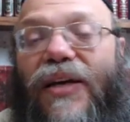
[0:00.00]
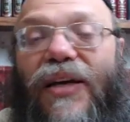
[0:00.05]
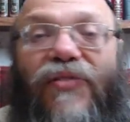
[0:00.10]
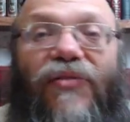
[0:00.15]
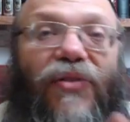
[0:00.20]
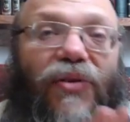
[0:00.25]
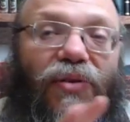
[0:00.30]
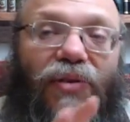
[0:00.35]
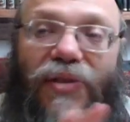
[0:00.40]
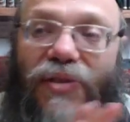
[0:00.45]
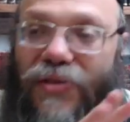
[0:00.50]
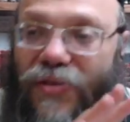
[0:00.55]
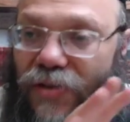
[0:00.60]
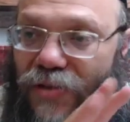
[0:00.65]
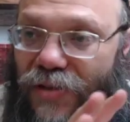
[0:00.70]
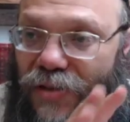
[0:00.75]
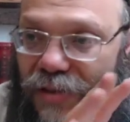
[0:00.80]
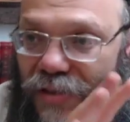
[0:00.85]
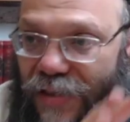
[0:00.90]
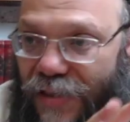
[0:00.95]
even though it's
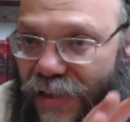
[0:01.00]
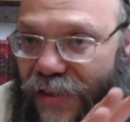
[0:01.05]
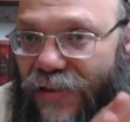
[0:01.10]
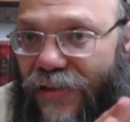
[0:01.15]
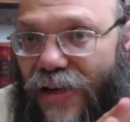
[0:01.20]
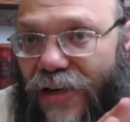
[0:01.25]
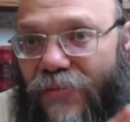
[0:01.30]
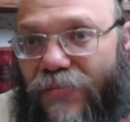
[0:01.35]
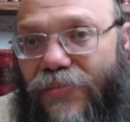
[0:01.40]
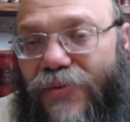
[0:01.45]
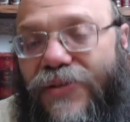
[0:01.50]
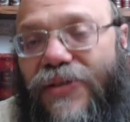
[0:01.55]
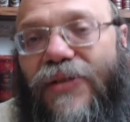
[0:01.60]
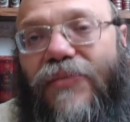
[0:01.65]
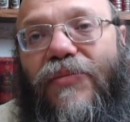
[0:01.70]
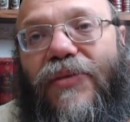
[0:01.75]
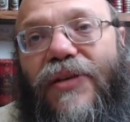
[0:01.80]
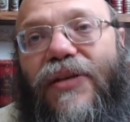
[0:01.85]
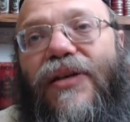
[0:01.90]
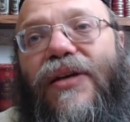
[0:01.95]
not clear 100%,
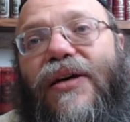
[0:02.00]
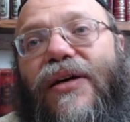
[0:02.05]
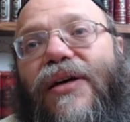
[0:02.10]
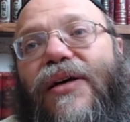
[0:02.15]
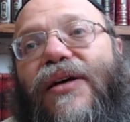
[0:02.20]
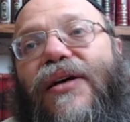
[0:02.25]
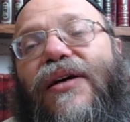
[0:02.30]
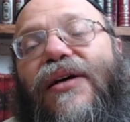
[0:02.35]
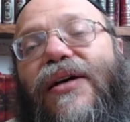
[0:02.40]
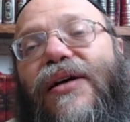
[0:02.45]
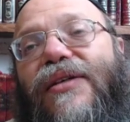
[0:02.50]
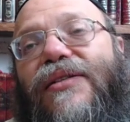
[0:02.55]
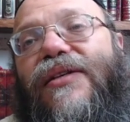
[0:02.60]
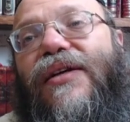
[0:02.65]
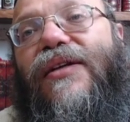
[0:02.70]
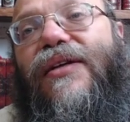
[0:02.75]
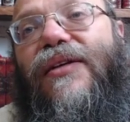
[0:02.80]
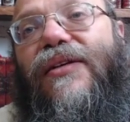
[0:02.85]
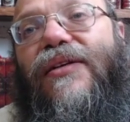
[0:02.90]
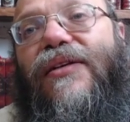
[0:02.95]
but he
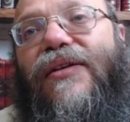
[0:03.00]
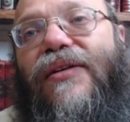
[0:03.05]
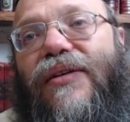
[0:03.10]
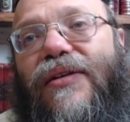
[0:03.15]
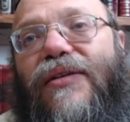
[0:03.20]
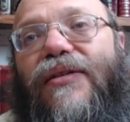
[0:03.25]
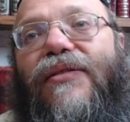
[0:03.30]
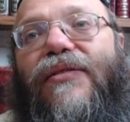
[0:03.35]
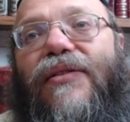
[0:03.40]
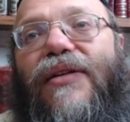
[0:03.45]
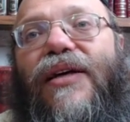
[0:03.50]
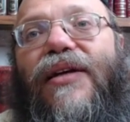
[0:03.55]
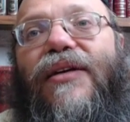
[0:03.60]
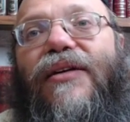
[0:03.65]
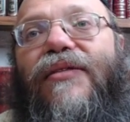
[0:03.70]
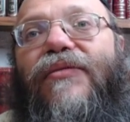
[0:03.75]
said that like